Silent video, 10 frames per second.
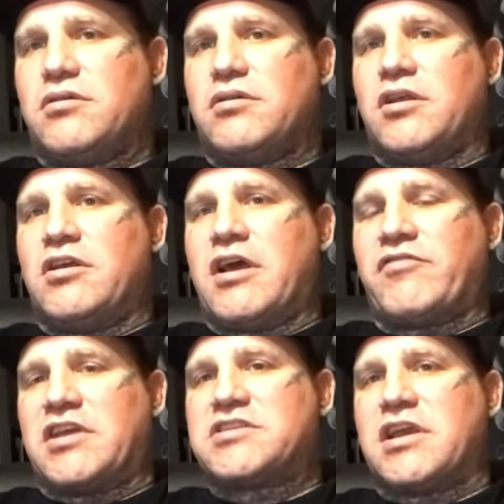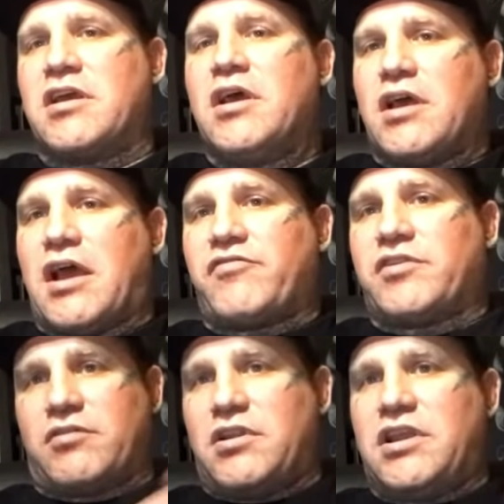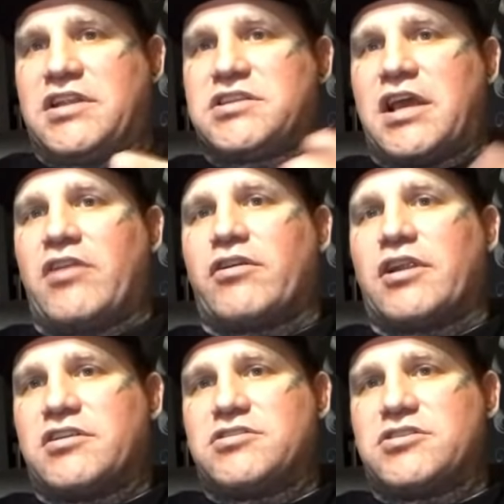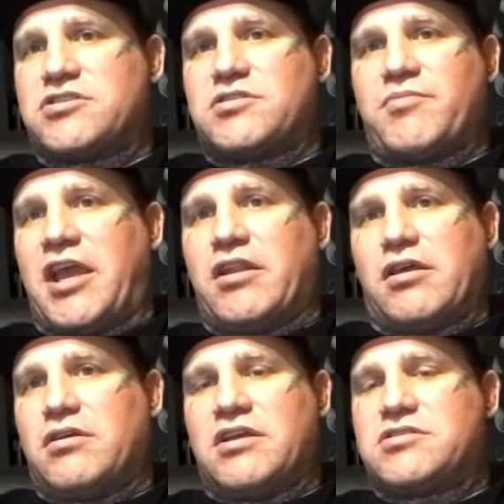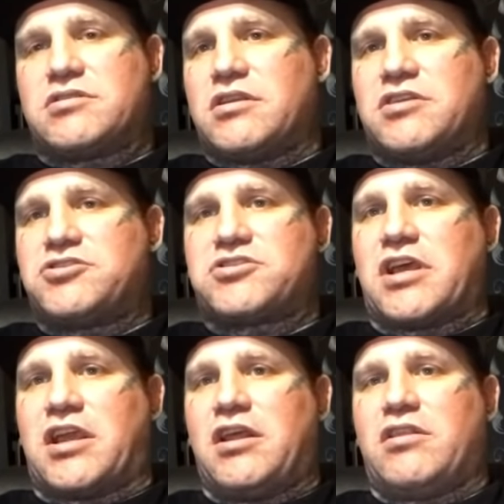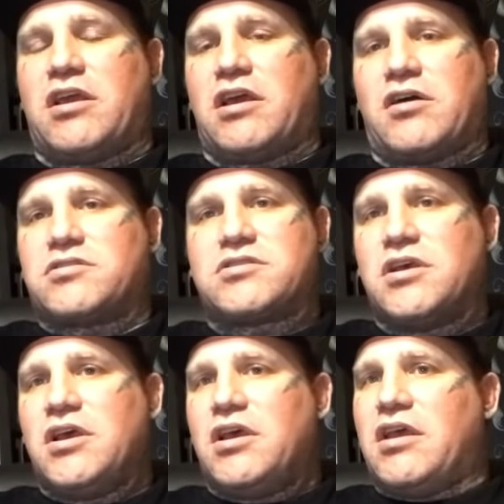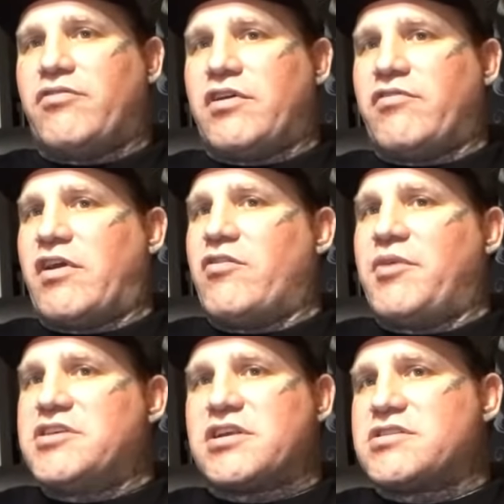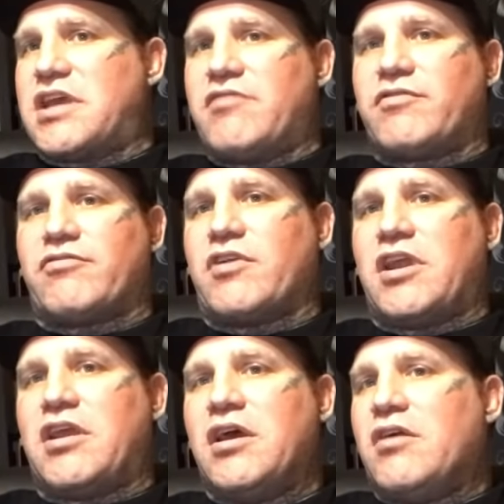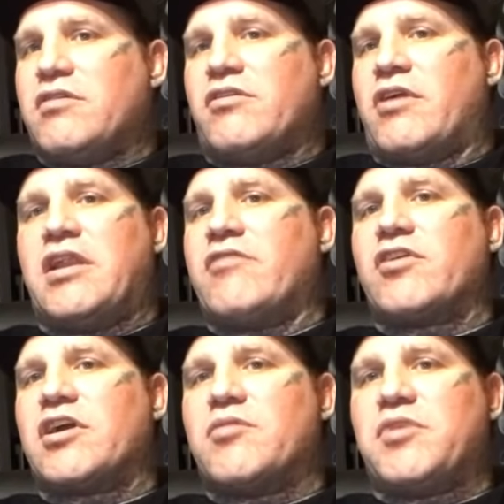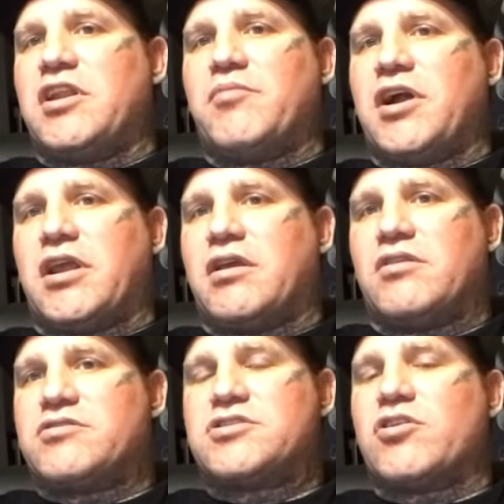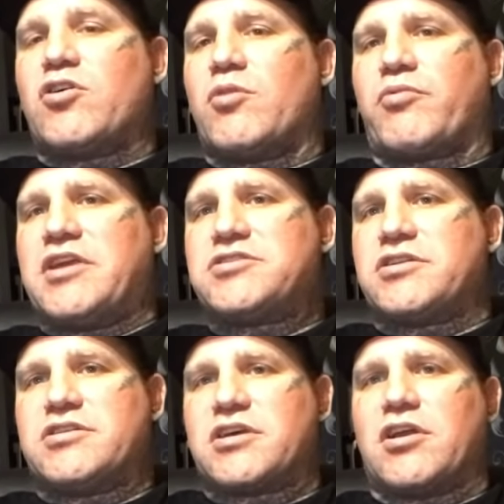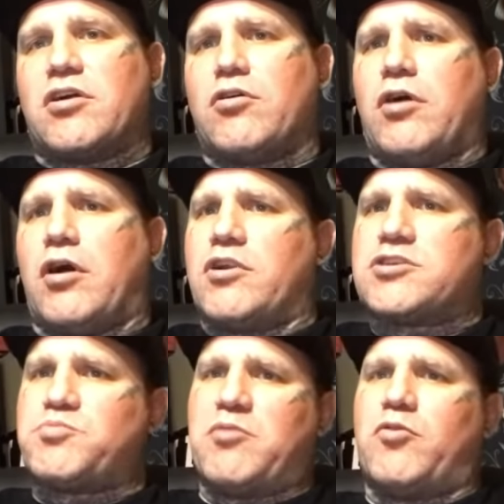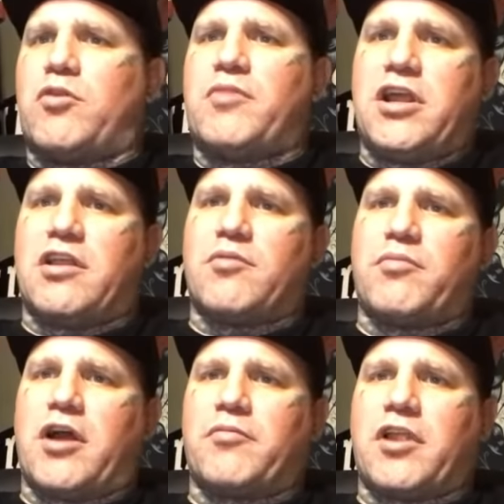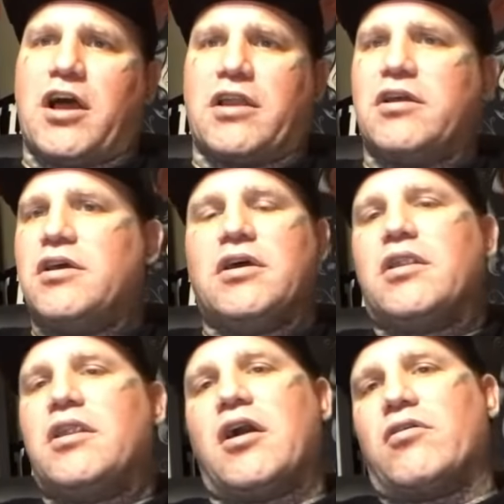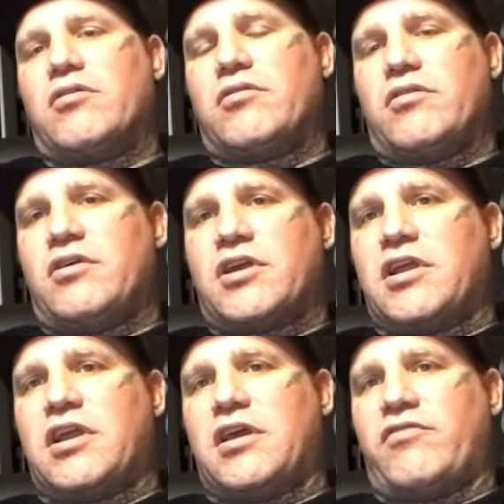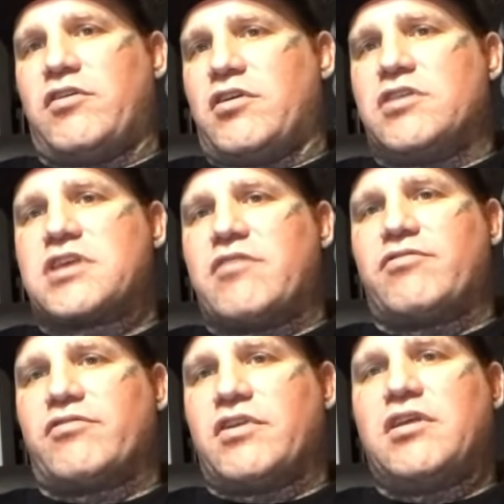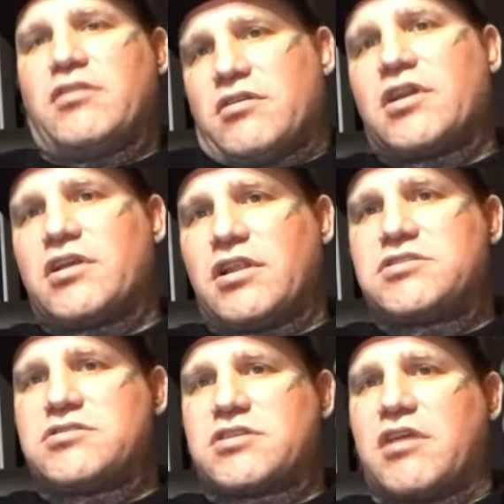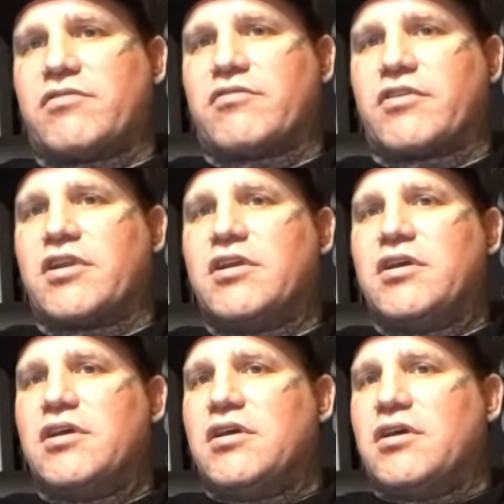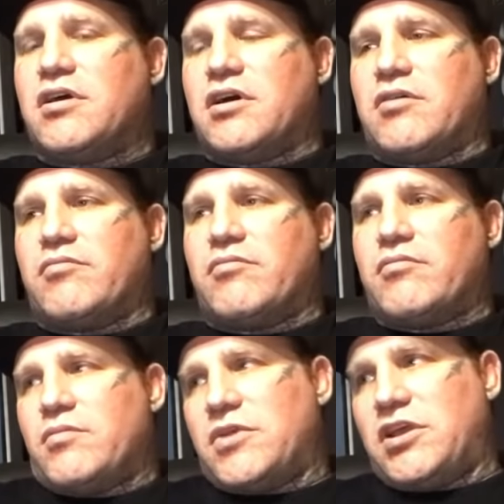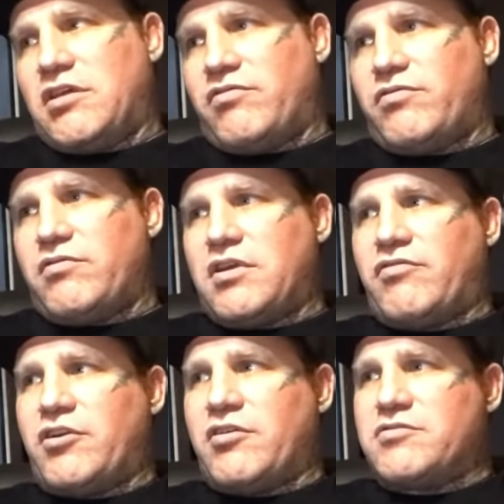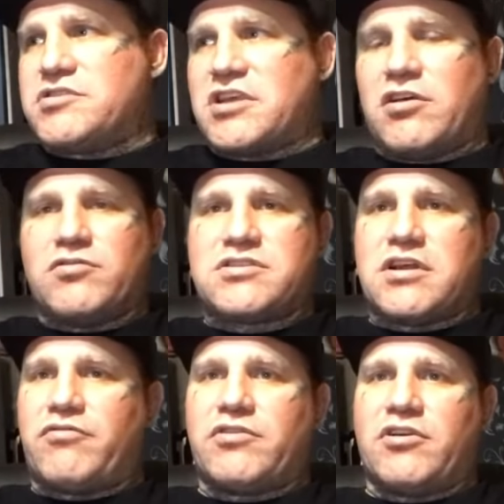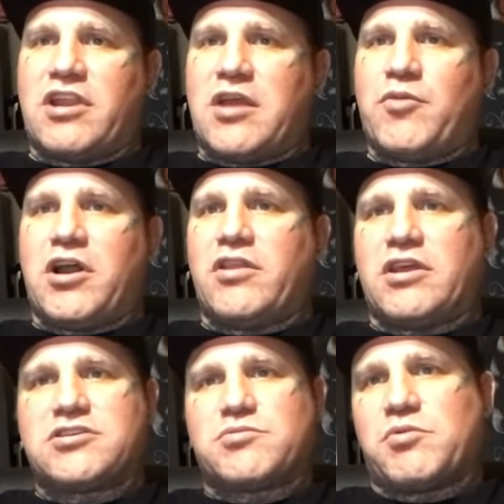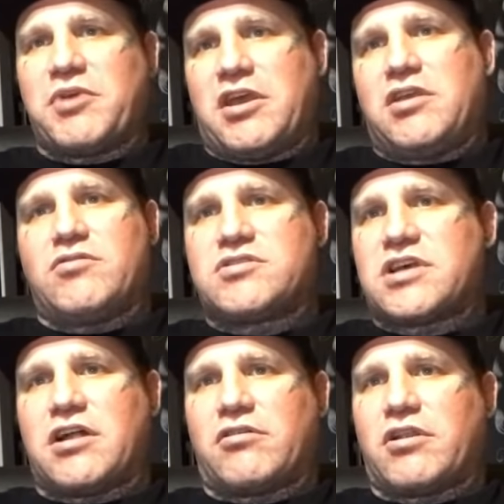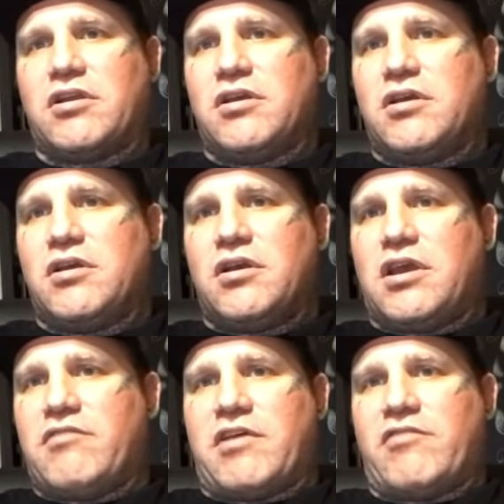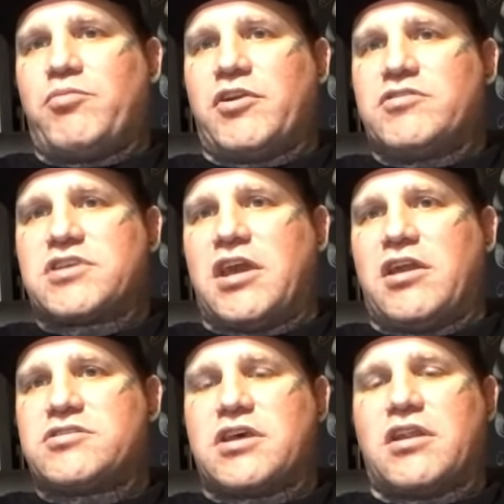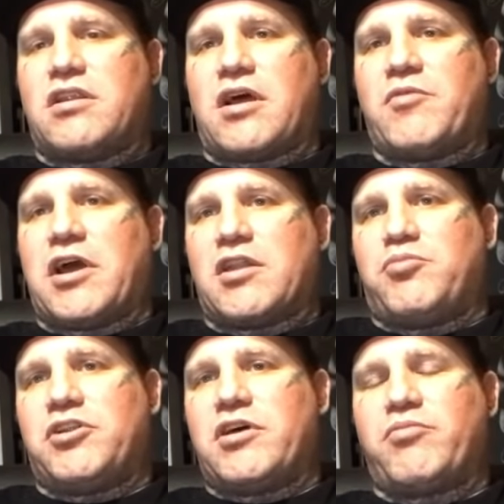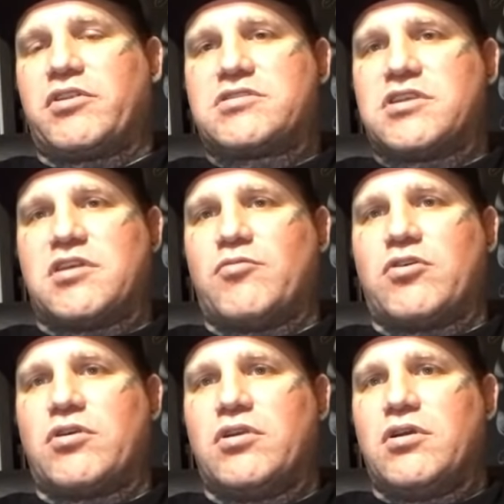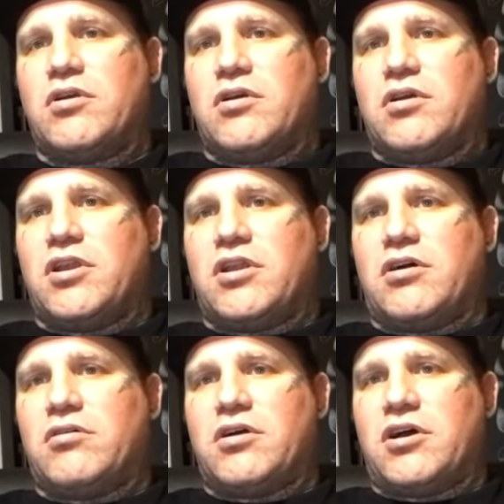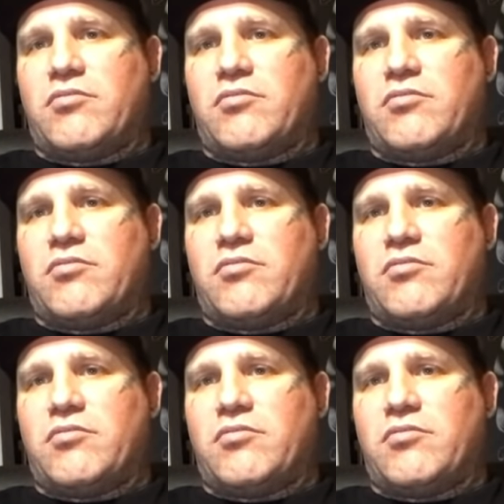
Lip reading: Mm-hmm. You know, you have to get together and just demand it. It's just like anything else. If everybody's going to skate for free, then there ain't never going to be any money. There's no corporation that's going to go, "Oh, I want to spend more money on the bottom line." No, they're going to if you can skate for free, they're going to let you skate for free. If they're selling stuff with your name on it, they should be paying you a salary. And if every pro skater said, "I'm not going to put up with this anymore," you know,